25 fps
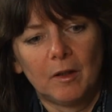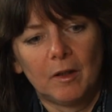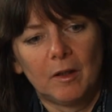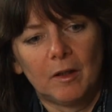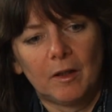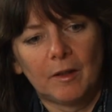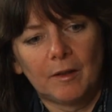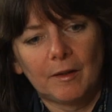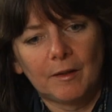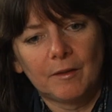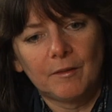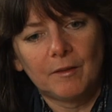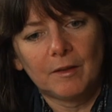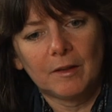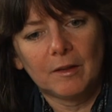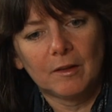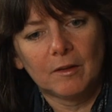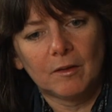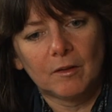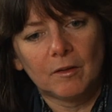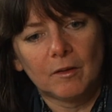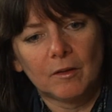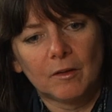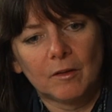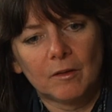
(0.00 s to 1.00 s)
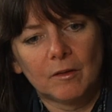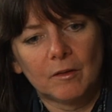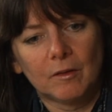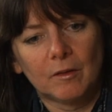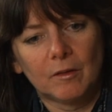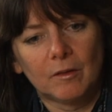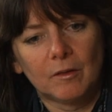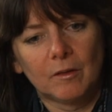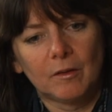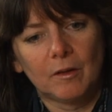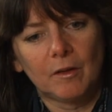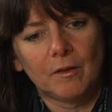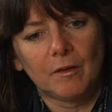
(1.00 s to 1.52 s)
And I think
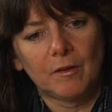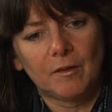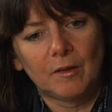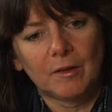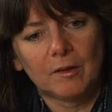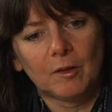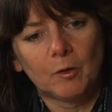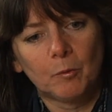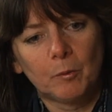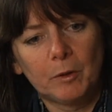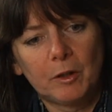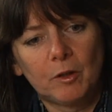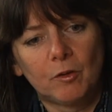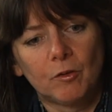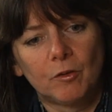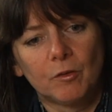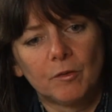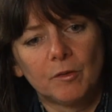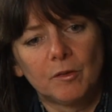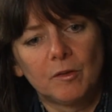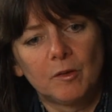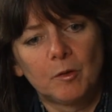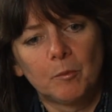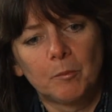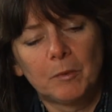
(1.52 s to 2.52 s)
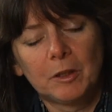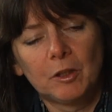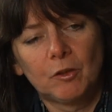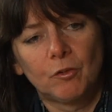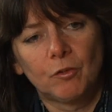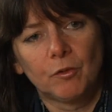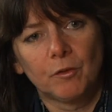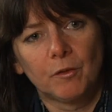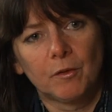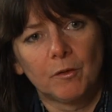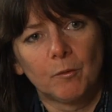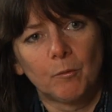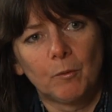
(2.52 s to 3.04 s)
another thing that we can do is to make
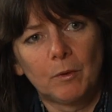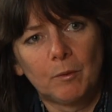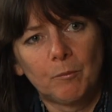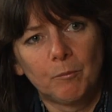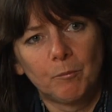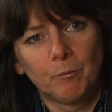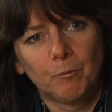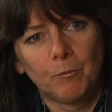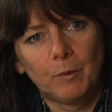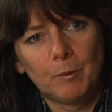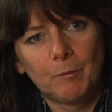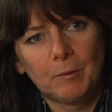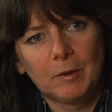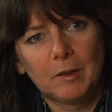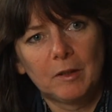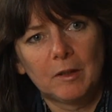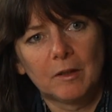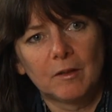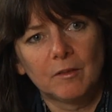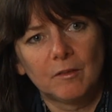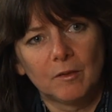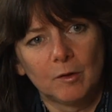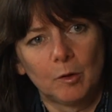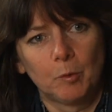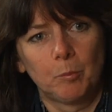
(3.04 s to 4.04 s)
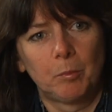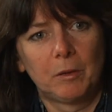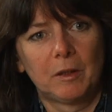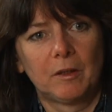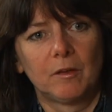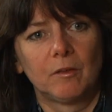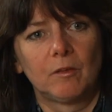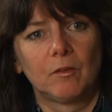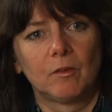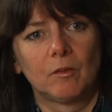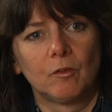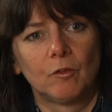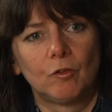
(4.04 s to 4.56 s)
sure that when women cadets are
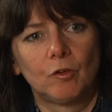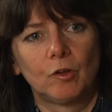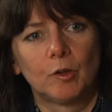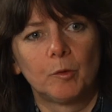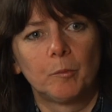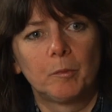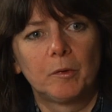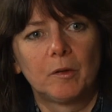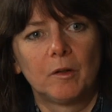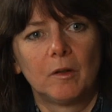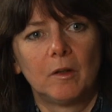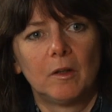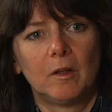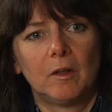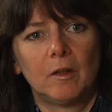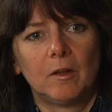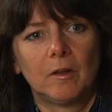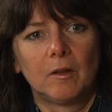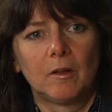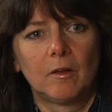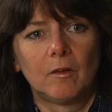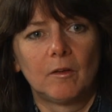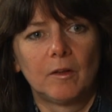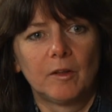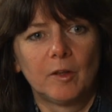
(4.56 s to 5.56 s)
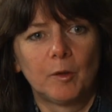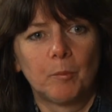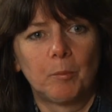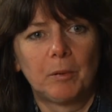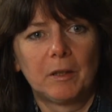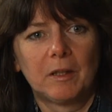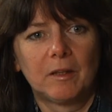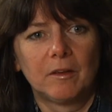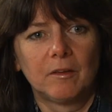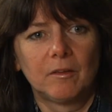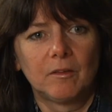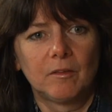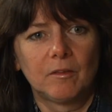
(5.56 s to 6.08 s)
placed on ships, they're either
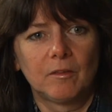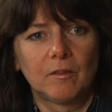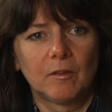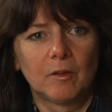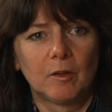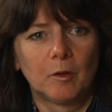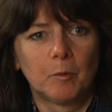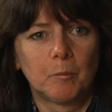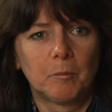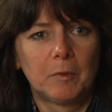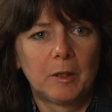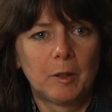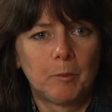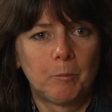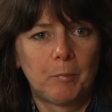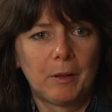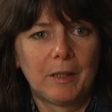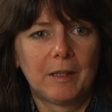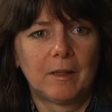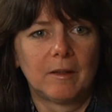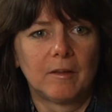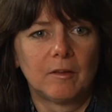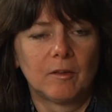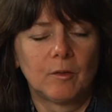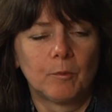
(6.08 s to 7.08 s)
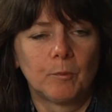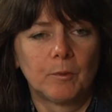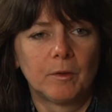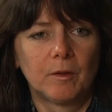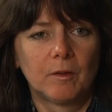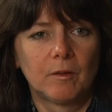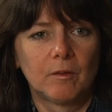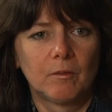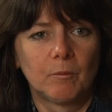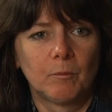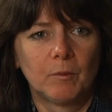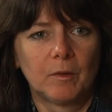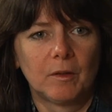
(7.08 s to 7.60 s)
placed in pairs
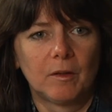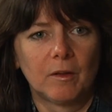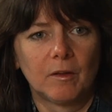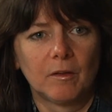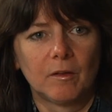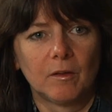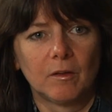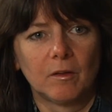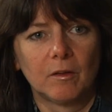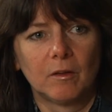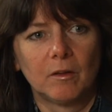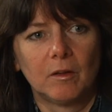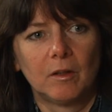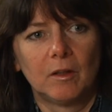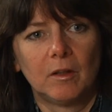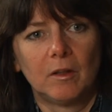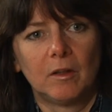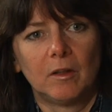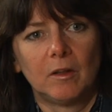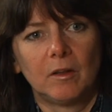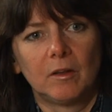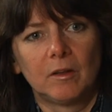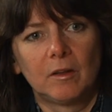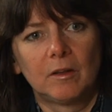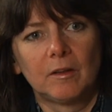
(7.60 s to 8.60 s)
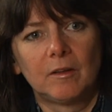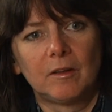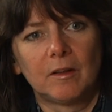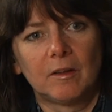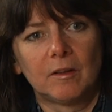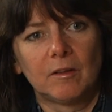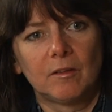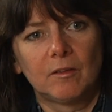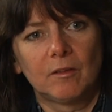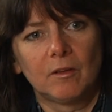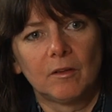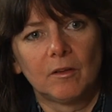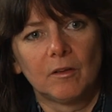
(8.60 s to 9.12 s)
with other
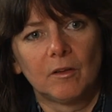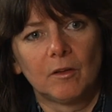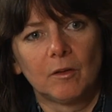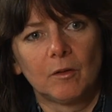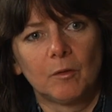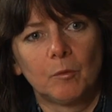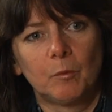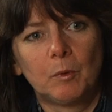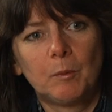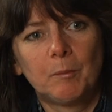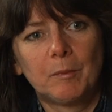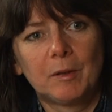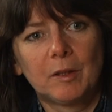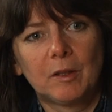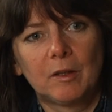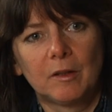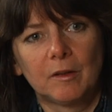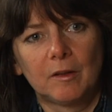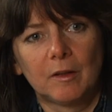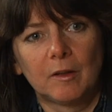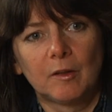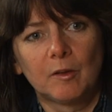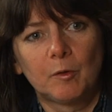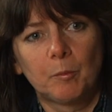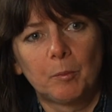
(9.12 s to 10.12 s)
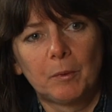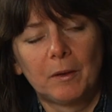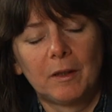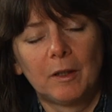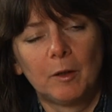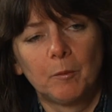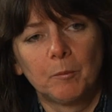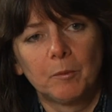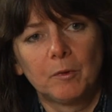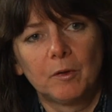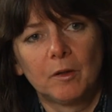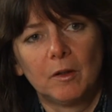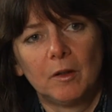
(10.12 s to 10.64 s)
cadets, other women cadets
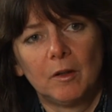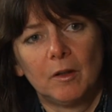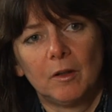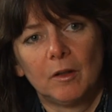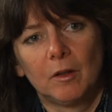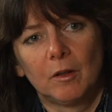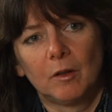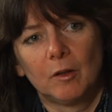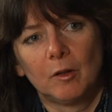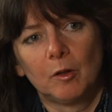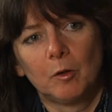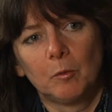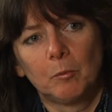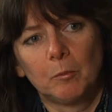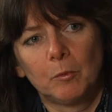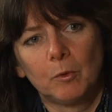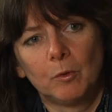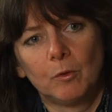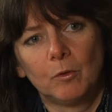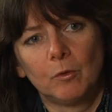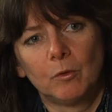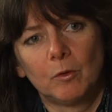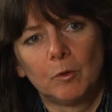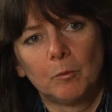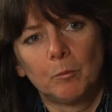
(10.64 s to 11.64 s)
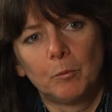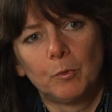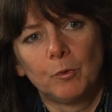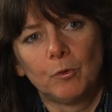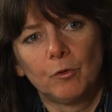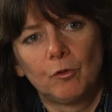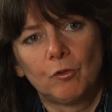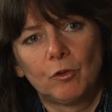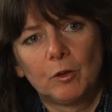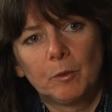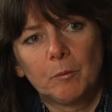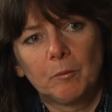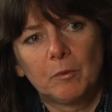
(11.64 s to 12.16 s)
perhaps, or on
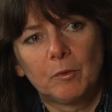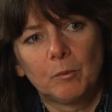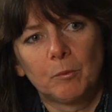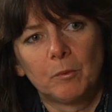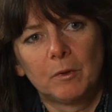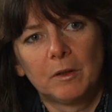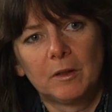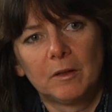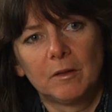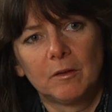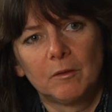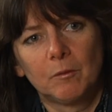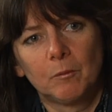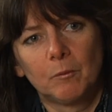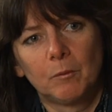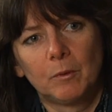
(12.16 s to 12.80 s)
board ships where